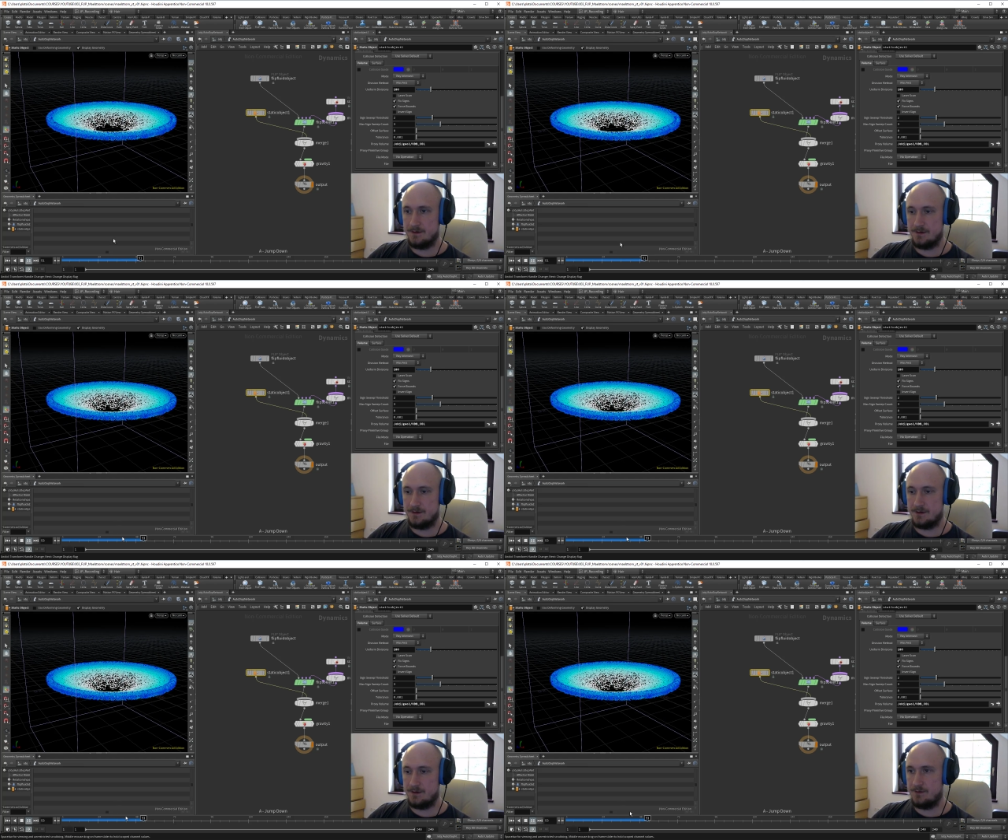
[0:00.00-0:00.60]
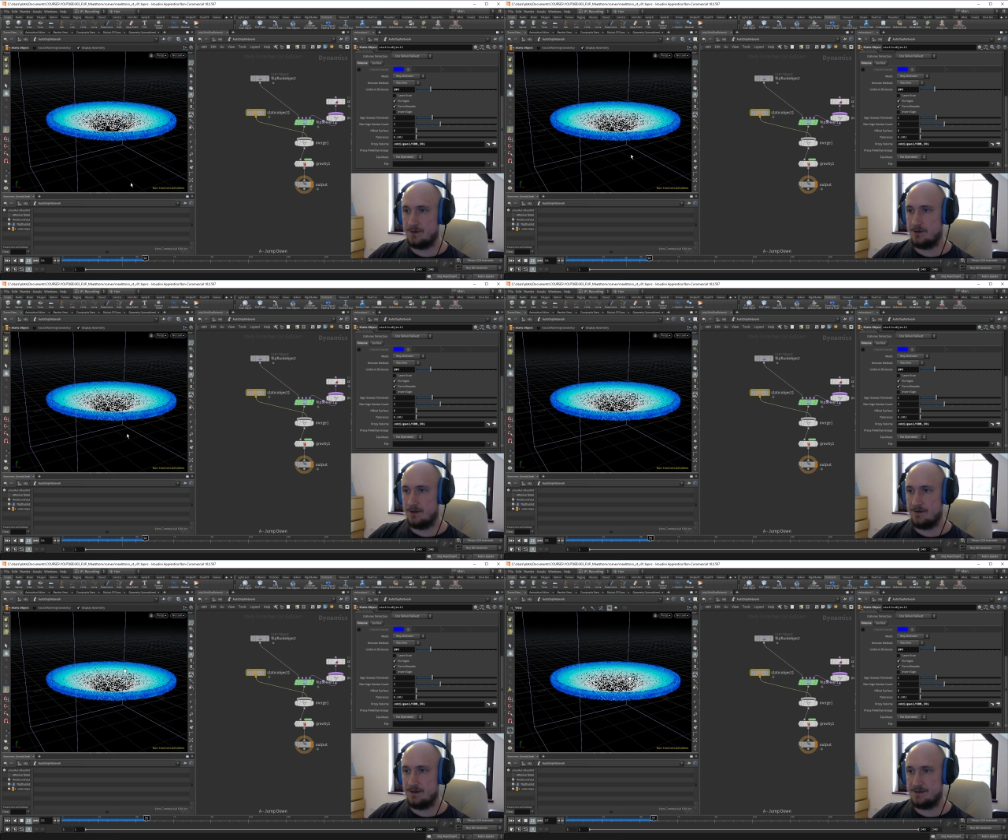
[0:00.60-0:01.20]
So we don't
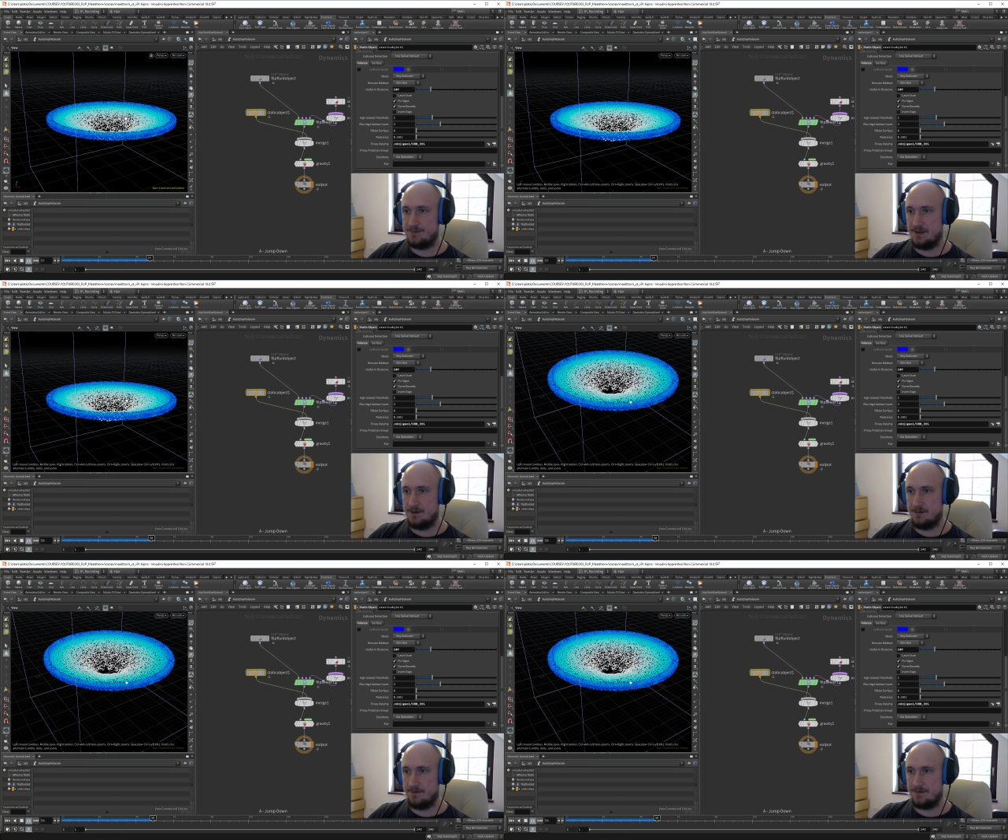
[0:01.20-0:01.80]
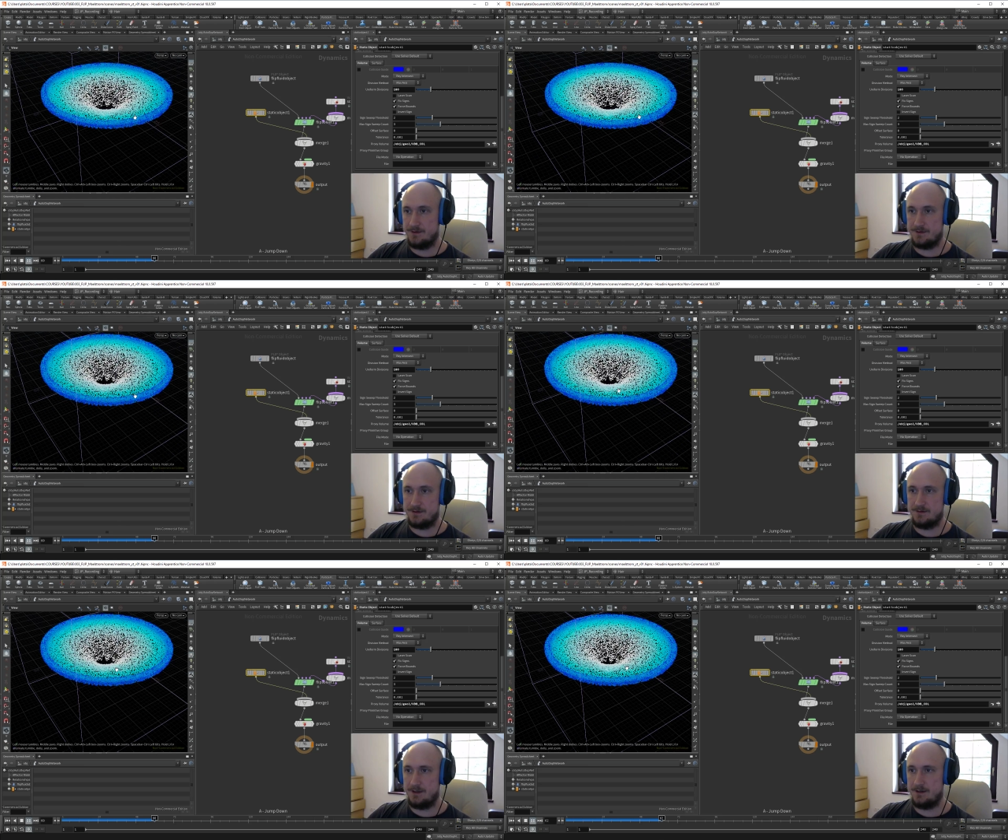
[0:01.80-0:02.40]
have any spin, of
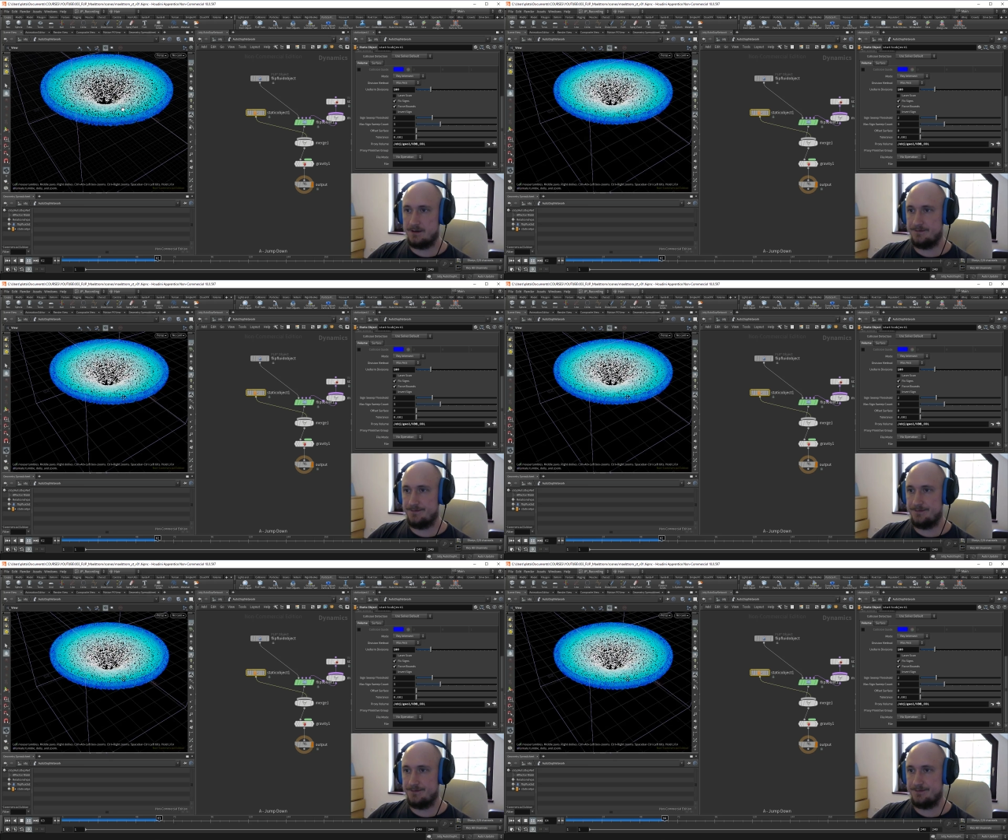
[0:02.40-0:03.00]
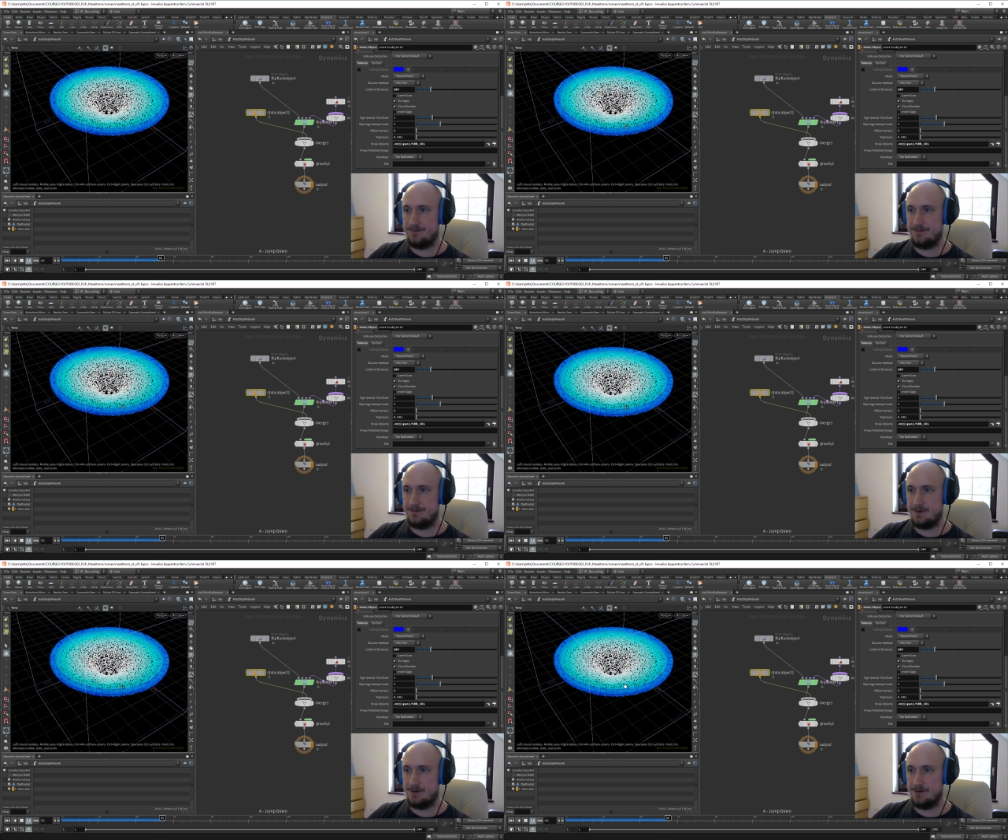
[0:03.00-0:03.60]
course, right?
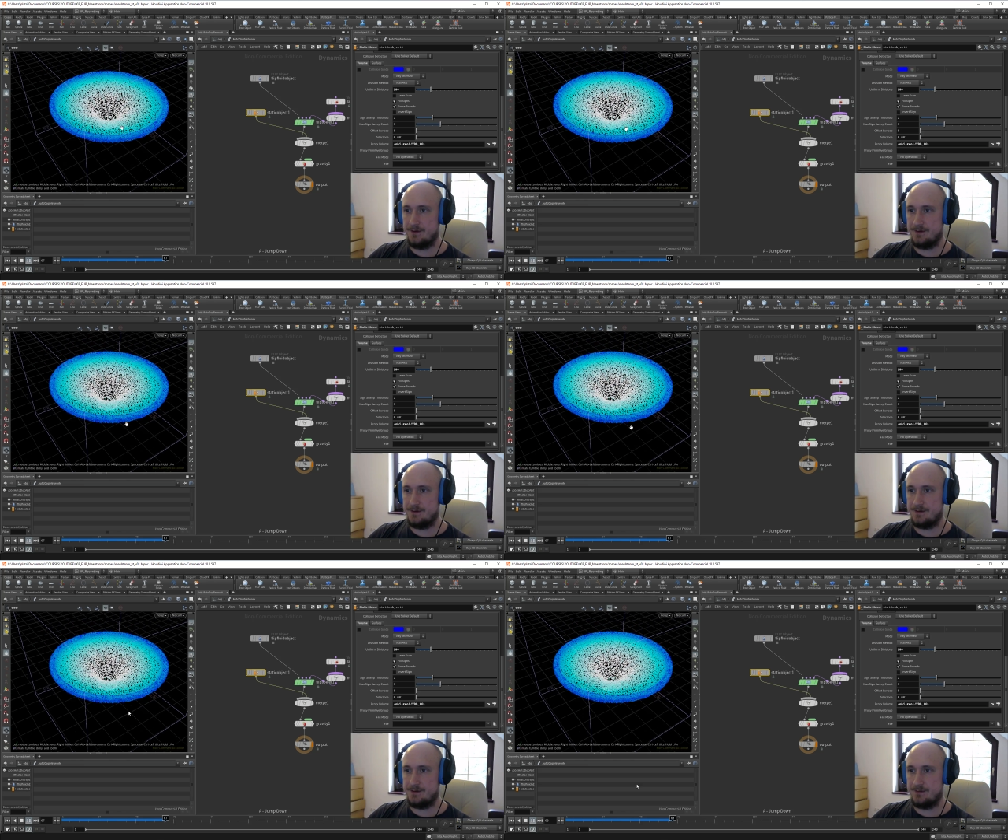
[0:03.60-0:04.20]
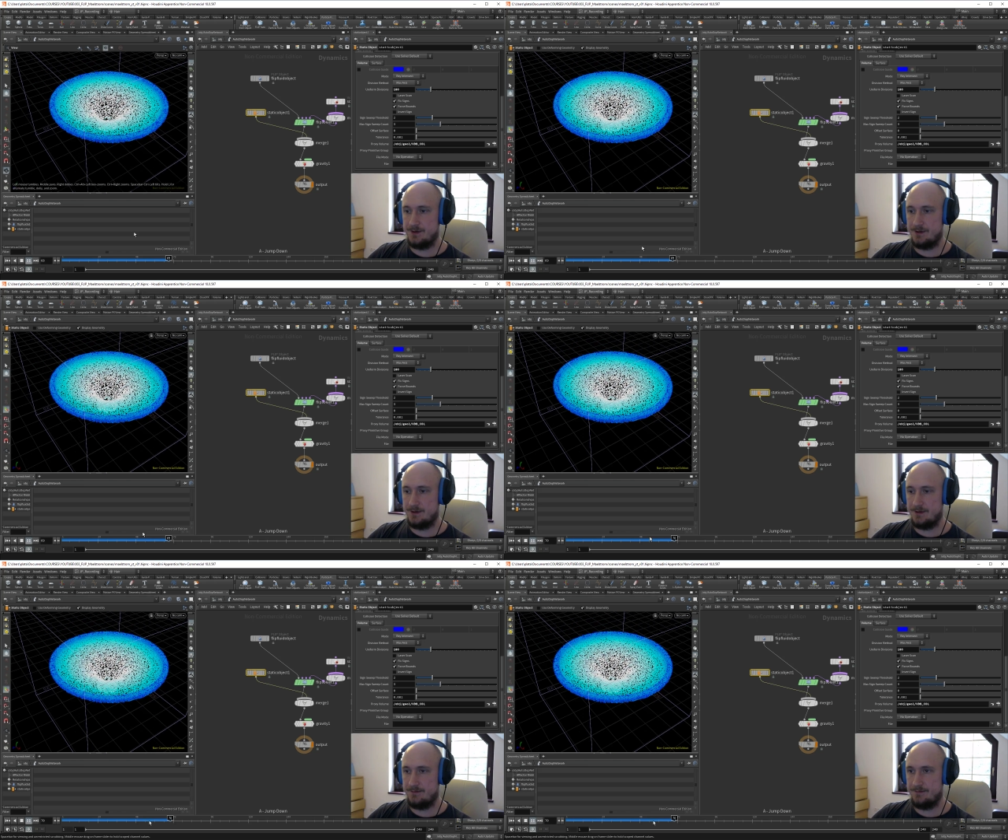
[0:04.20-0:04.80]
Because we
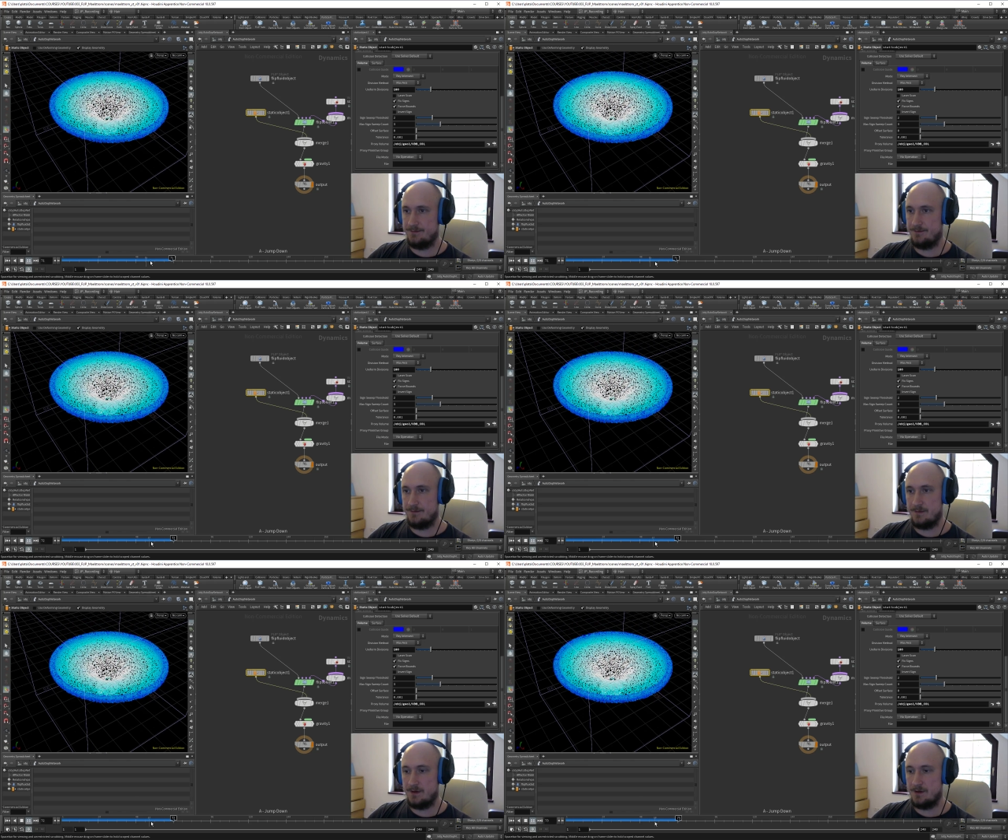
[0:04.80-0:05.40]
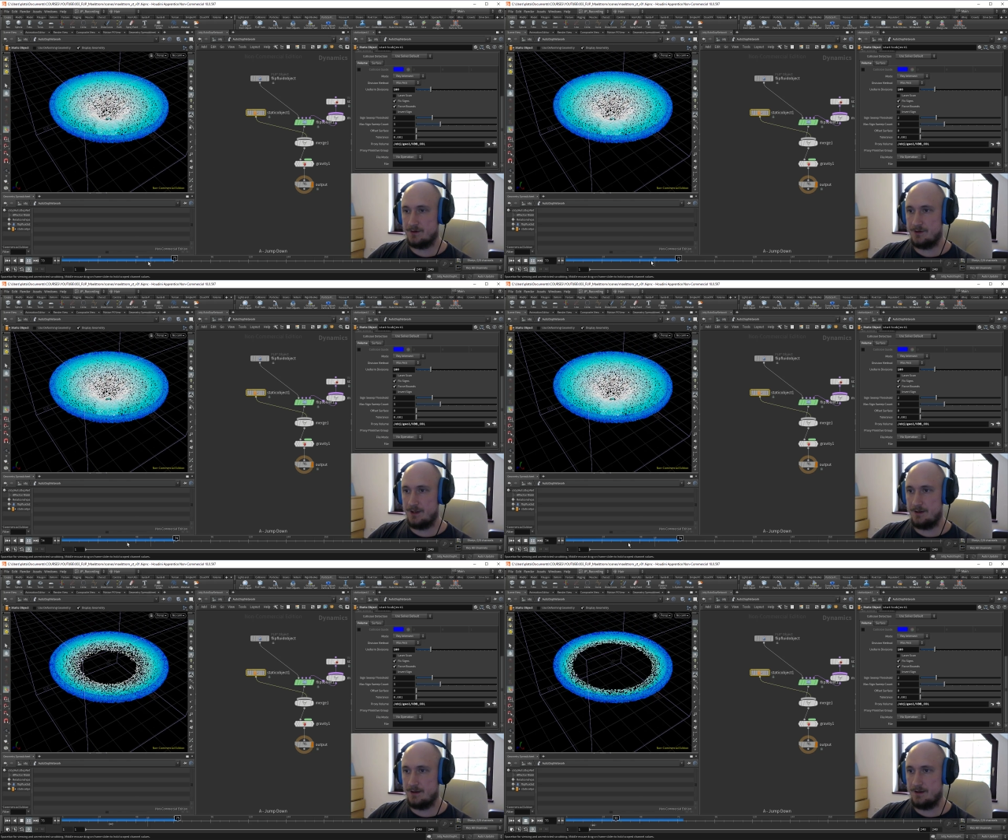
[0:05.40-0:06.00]
didn't
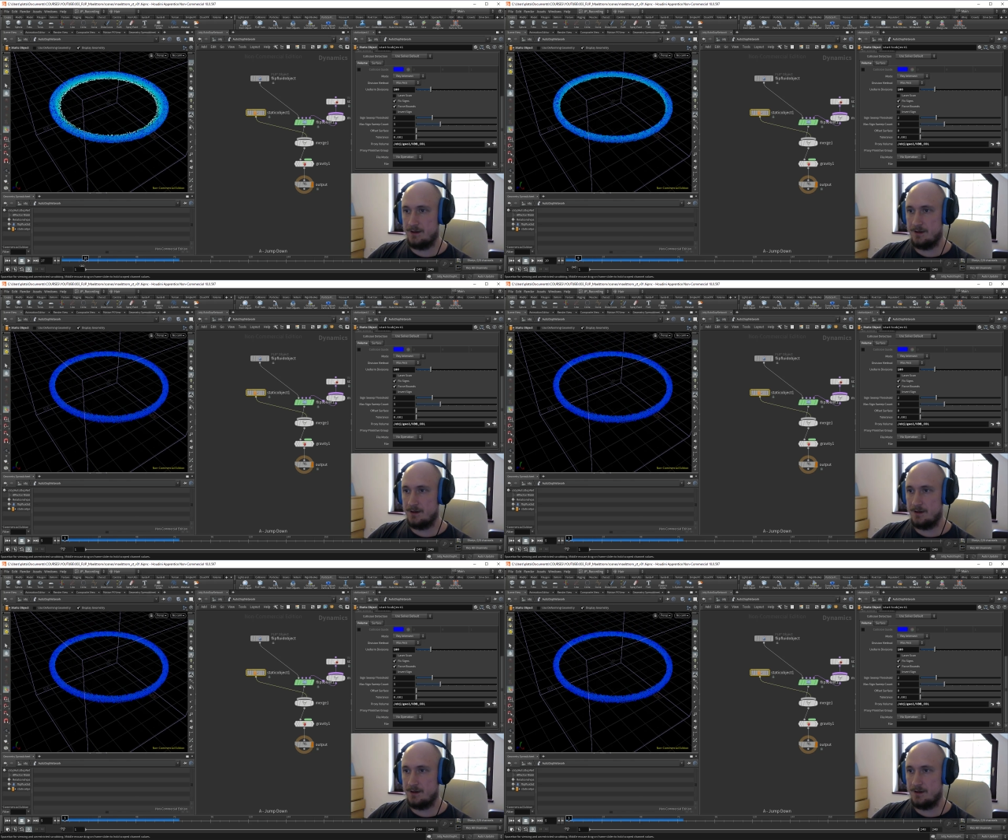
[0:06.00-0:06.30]
create any.